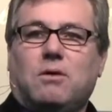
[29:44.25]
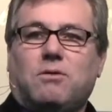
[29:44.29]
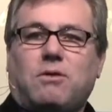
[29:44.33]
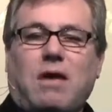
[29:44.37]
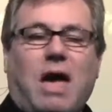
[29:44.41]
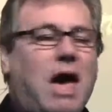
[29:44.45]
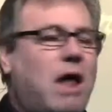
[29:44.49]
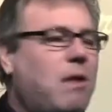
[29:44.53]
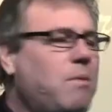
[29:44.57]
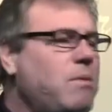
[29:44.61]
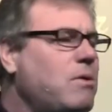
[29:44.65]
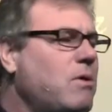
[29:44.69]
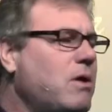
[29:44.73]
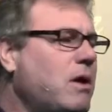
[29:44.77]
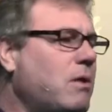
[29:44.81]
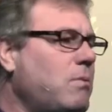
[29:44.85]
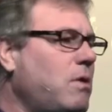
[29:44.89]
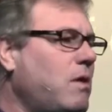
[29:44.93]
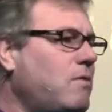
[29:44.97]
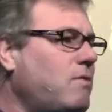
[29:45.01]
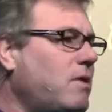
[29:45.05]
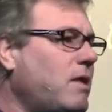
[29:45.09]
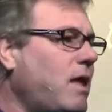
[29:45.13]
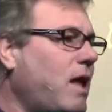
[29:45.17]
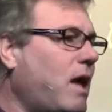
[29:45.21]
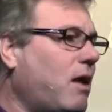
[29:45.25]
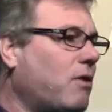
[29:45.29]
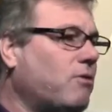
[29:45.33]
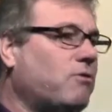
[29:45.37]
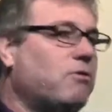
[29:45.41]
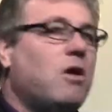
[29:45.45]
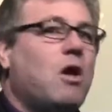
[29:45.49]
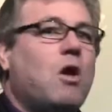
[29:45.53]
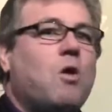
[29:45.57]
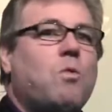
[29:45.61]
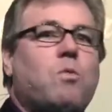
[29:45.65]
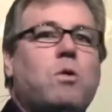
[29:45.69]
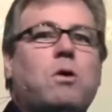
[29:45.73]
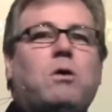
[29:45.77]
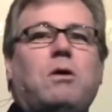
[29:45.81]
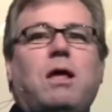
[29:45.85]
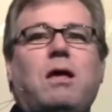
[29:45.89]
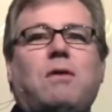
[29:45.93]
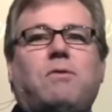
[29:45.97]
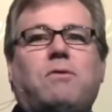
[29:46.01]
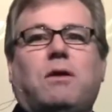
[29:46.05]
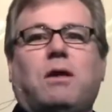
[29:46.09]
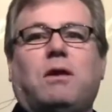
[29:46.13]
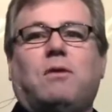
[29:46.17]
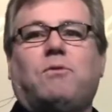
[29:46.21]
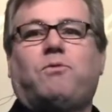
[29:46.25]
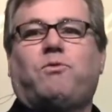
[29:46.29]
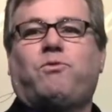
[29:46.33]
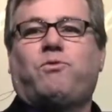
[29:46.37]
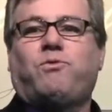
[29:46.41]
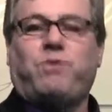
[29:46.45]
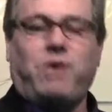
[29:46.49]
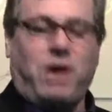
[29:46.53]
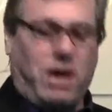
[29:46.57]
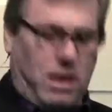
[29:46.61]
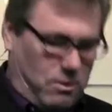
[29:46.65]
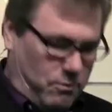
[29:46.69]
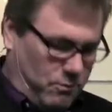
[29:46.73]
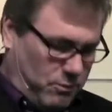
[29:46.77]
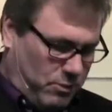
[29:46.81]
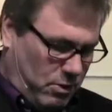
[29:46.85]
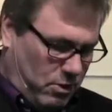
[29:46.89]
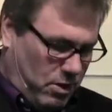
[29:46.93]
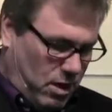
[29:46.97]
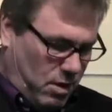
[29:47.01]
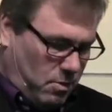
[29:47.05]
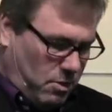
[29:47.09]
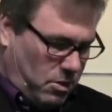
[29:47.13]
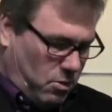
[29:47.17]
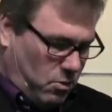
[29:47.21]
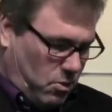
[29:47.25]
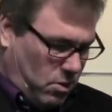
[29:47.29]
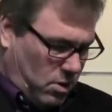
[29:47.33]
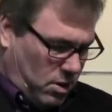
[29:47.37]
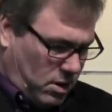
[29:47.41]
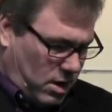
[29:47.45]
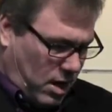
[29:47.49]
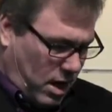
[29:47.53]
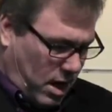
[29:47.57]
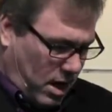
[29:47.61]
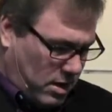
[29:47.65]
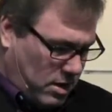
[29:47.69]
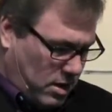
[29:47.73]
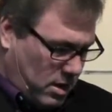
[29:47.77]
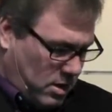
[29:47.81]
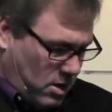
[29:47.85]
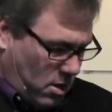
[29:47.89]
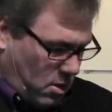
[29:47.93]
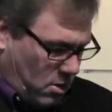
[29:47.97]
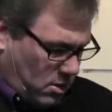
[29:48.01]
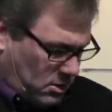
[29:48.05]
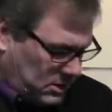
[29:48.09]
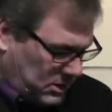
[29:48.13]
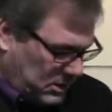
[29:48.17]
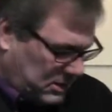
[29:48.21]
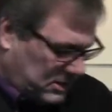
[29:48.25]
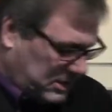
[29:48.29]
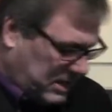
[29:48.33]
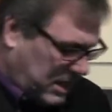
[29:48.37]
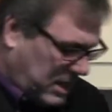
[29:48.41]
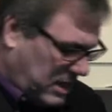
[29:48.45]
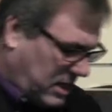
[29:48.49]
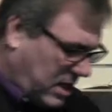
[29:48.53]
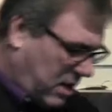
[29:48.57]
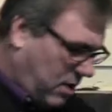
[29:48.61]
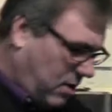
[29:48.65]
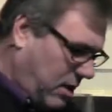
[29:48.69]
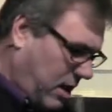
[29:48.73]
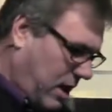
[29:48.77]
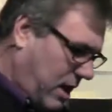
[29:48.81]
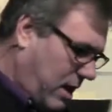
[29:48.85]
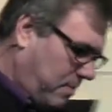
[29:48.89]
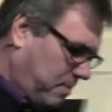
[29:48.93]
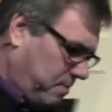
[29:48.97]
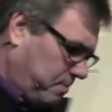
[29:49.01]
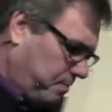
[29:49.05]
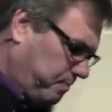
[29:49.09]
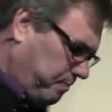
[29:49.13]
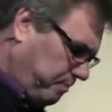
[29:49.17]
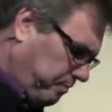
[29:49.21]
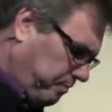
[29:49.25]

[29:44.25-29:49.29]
So how are we going to get rid of our doubts? We're going to have to get fed, filled up with the Word of God. And notice it said there again.